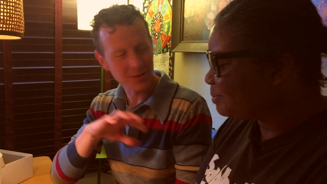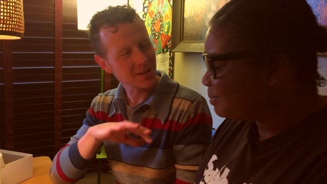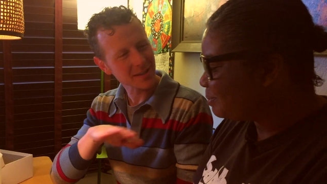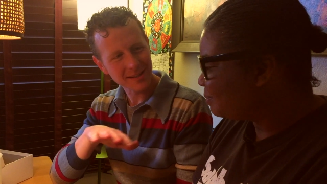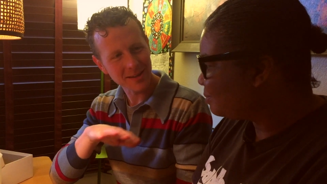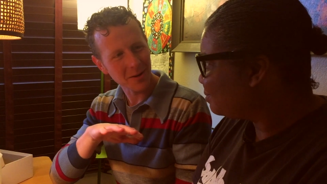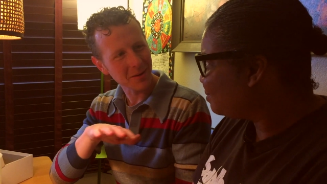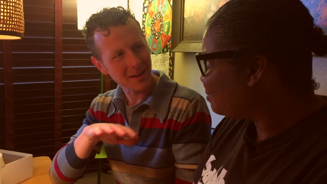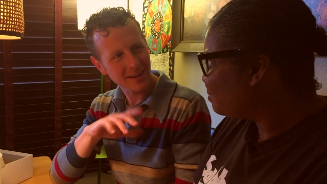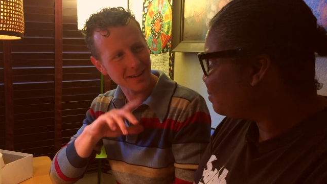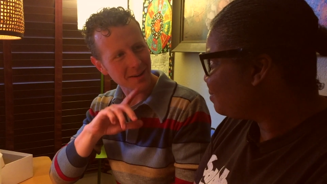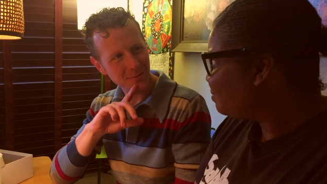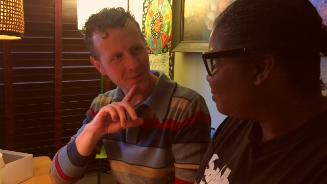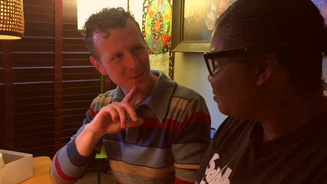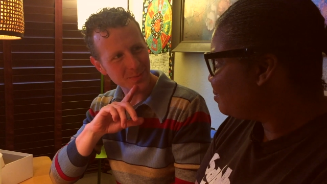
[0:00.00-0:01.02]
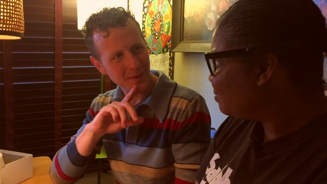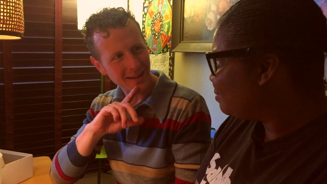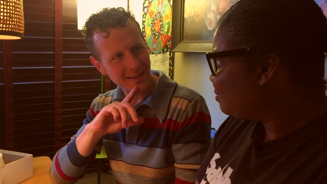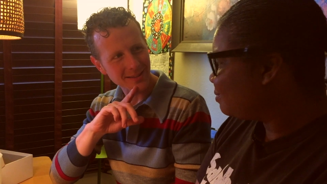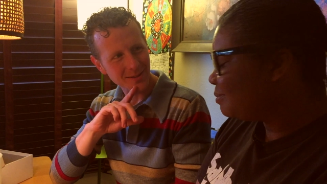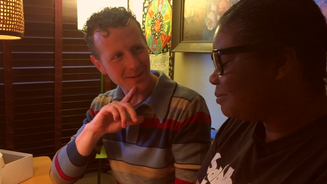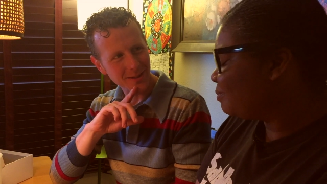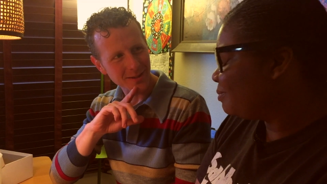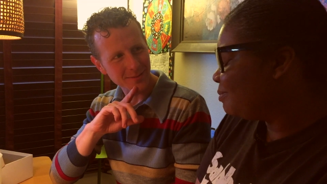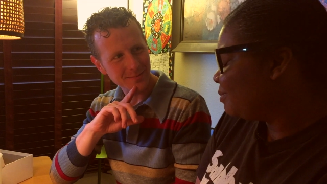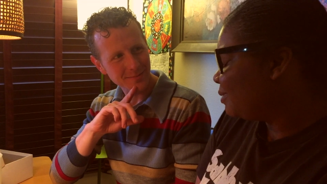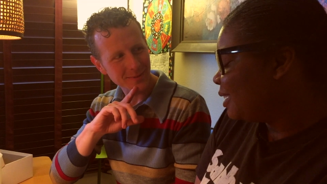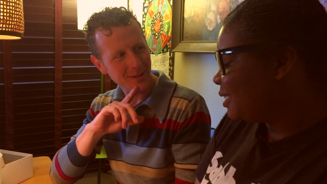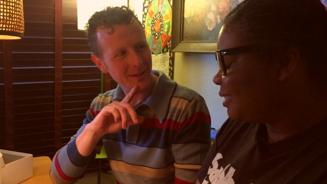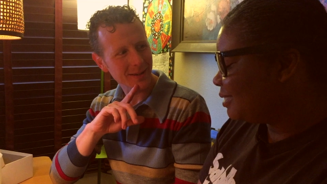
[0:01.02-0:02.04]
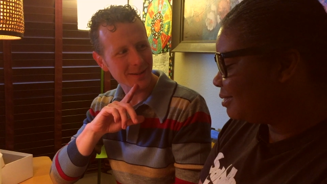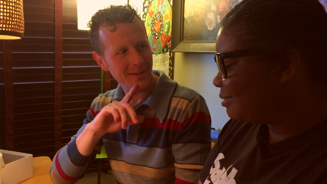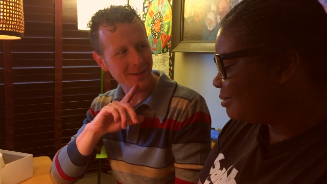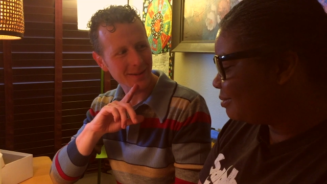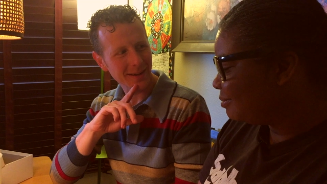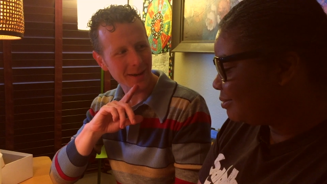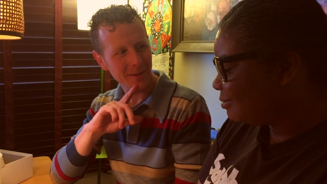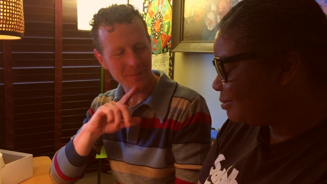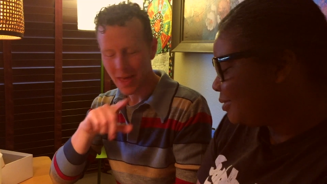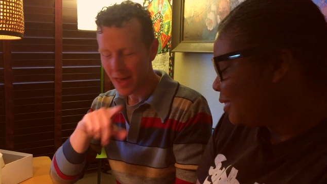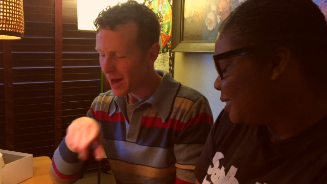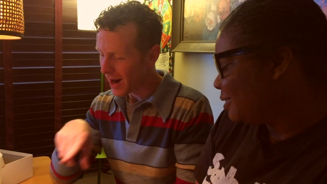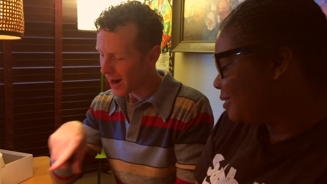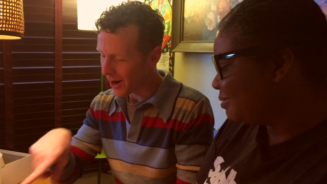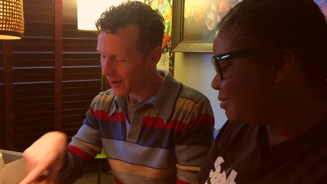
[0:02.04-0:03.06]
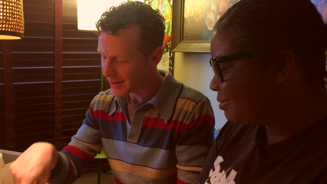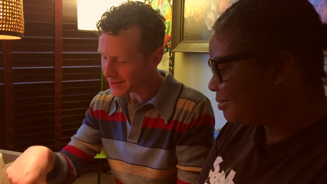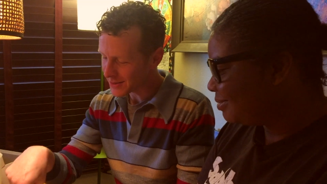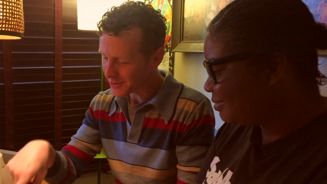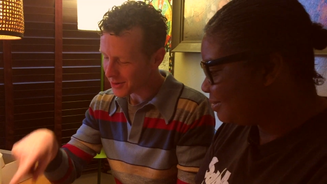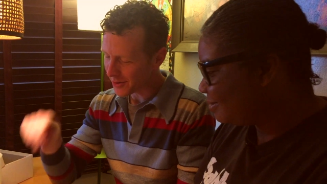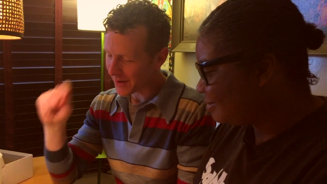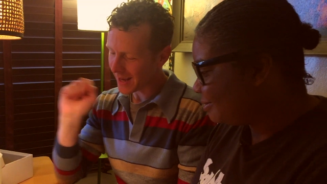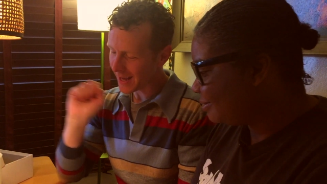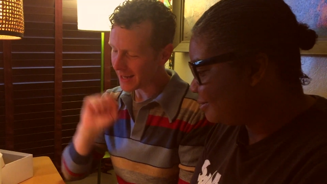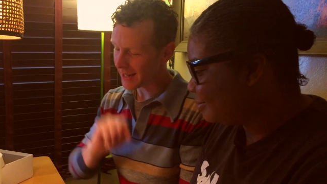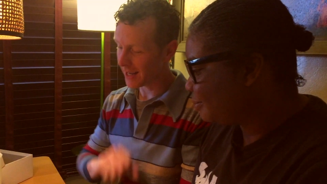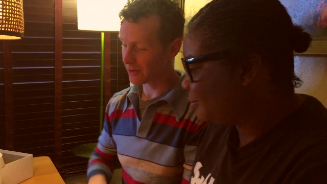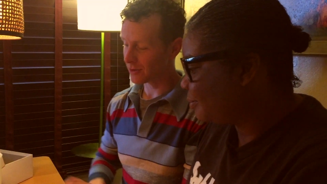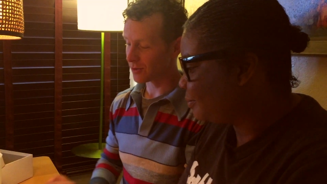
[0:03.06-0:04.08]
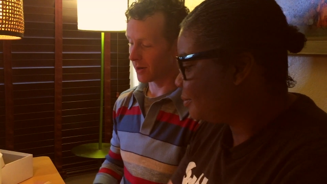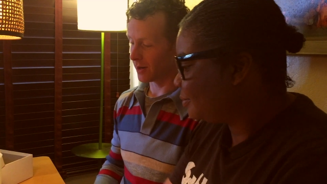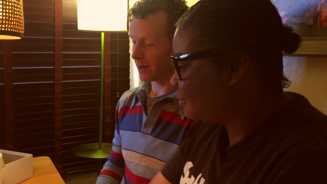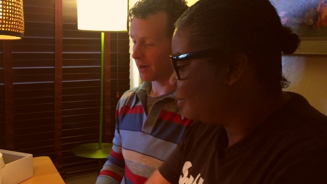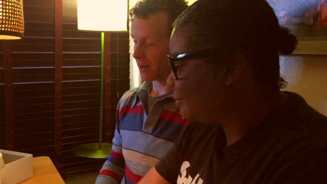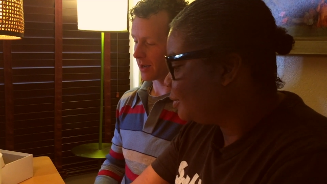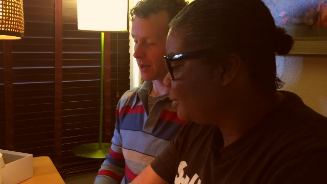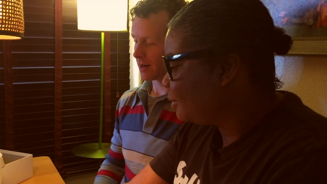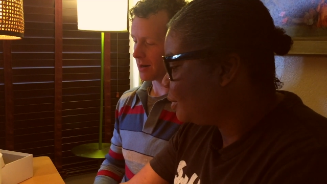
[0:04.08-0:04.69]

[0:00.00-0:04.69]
Speaker 1: You just don't get enough respect, do mm you? None. Okay. None. All right. So go ahead and draw a